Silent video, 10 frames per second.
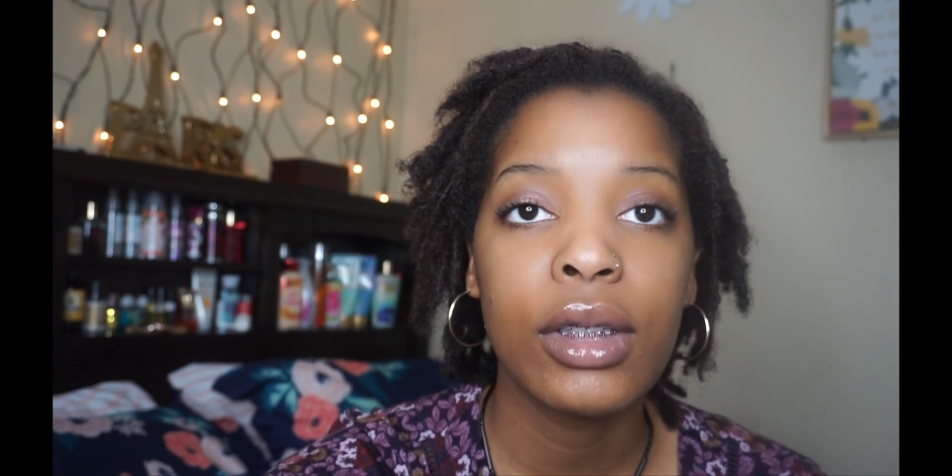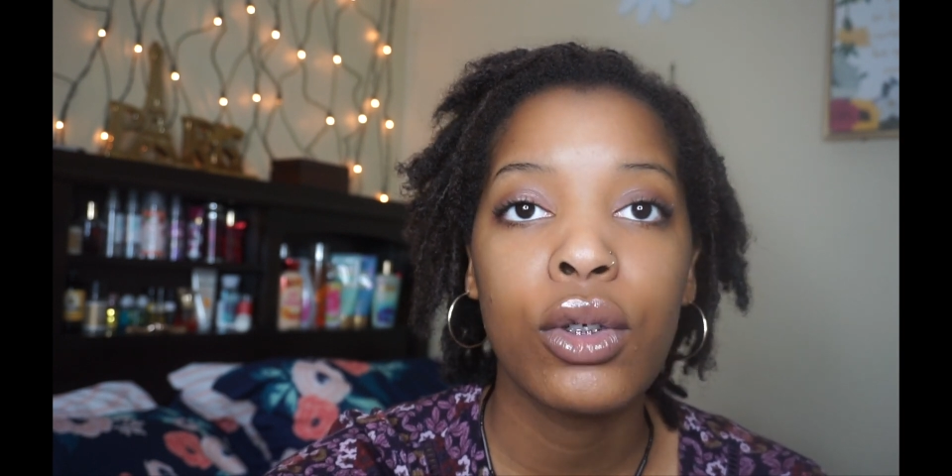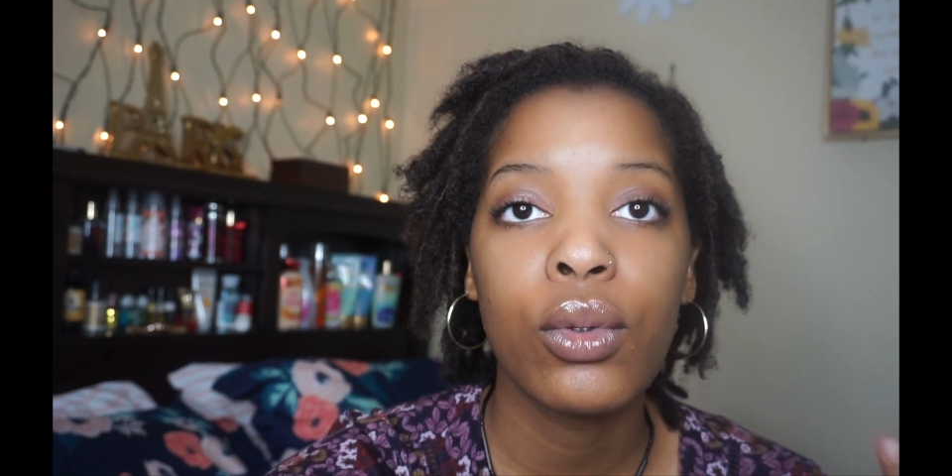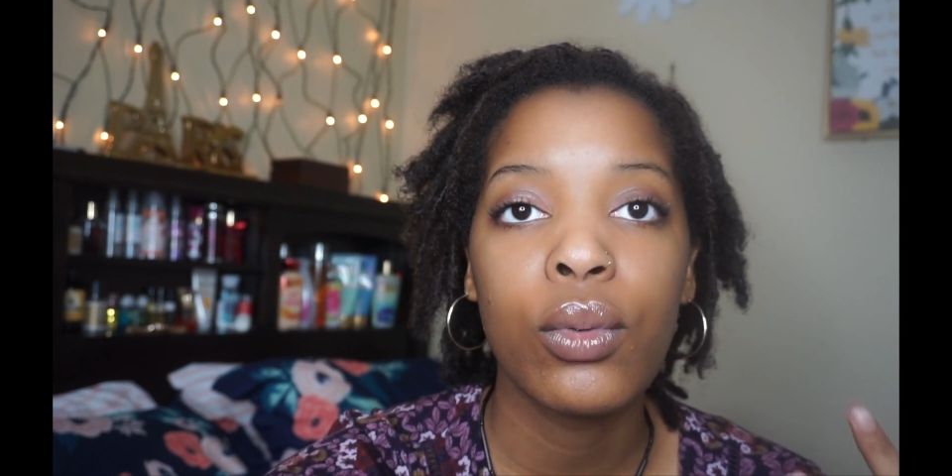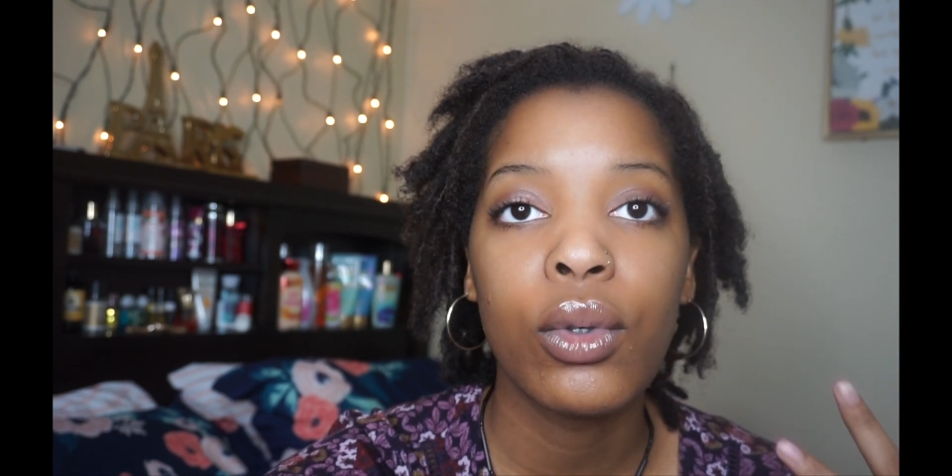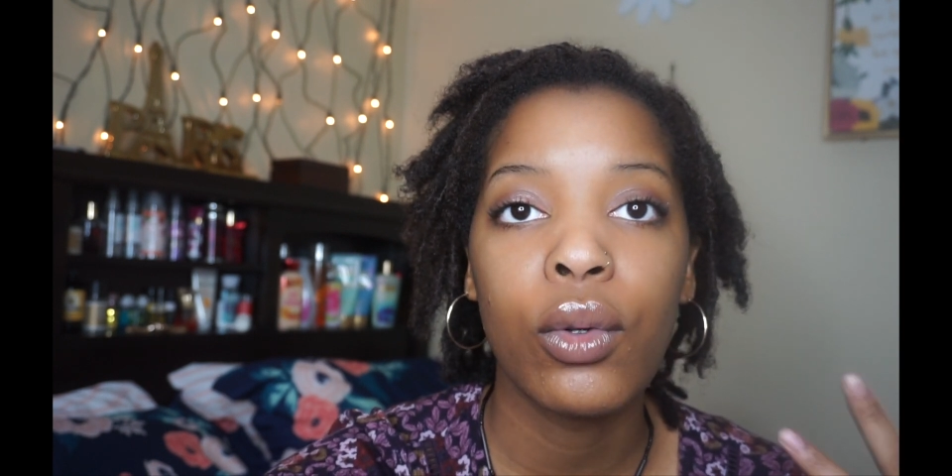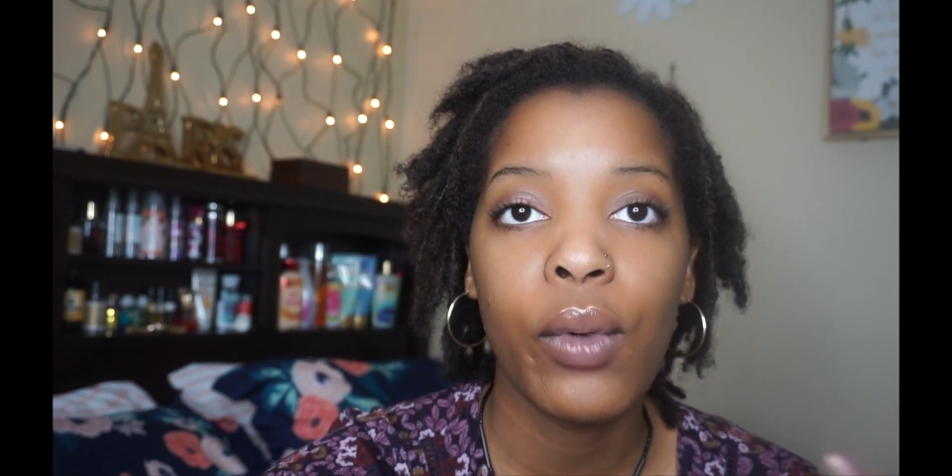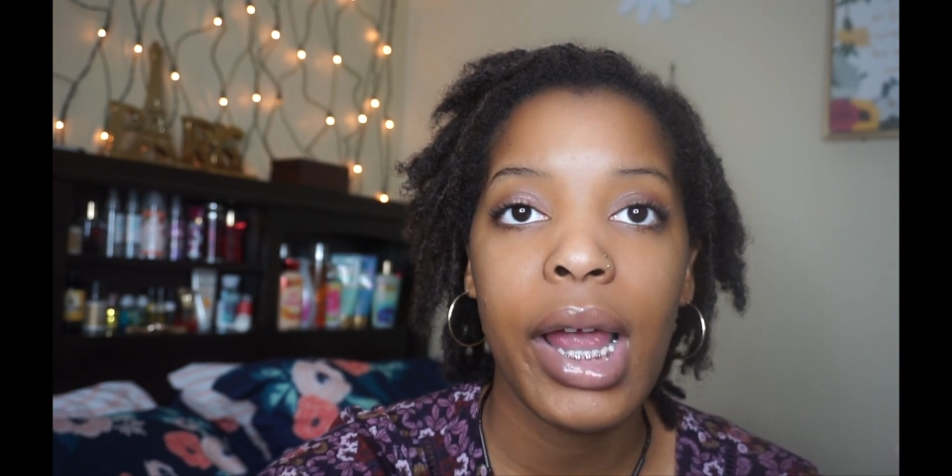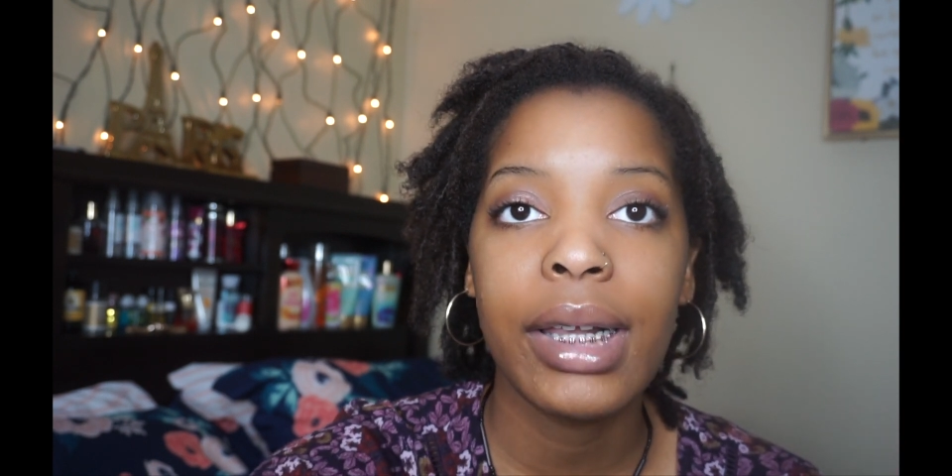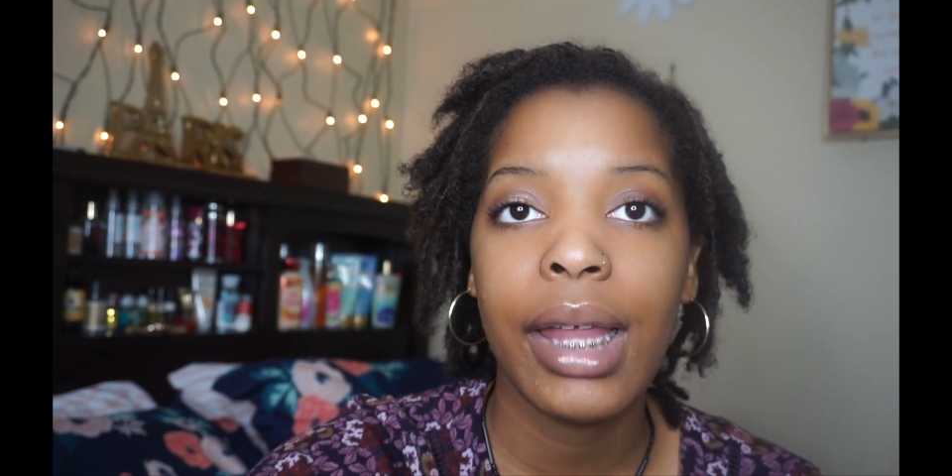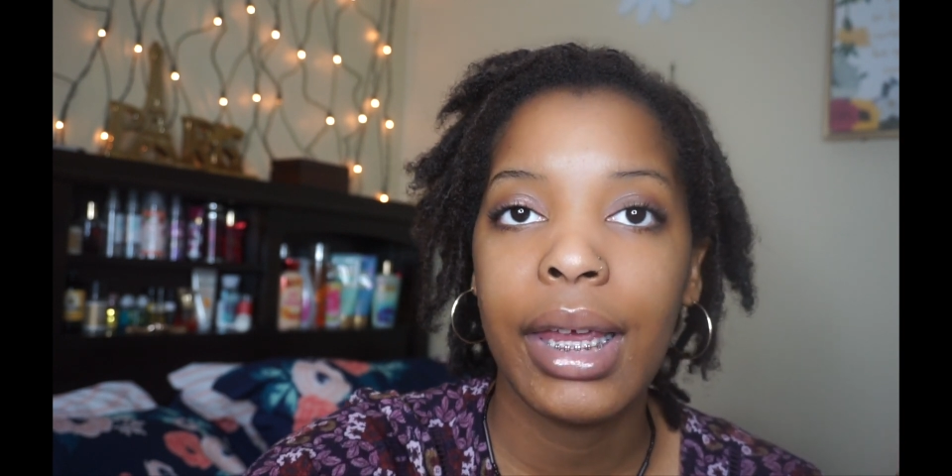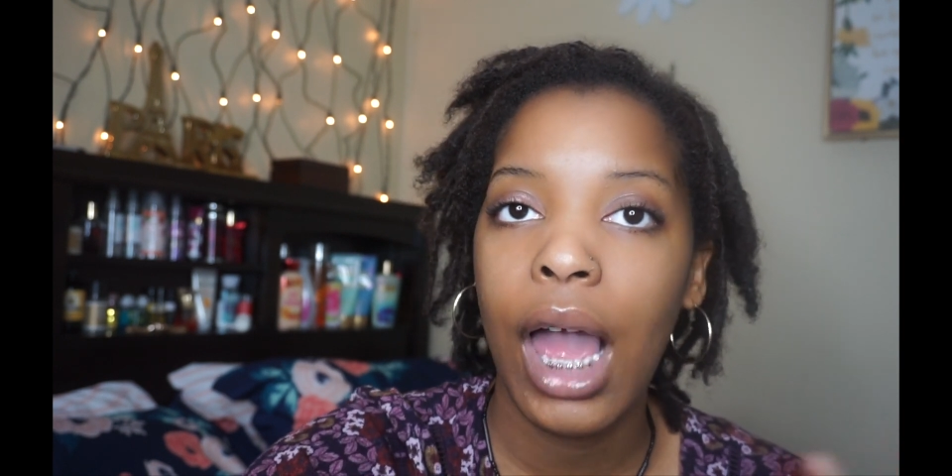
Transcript: to correct like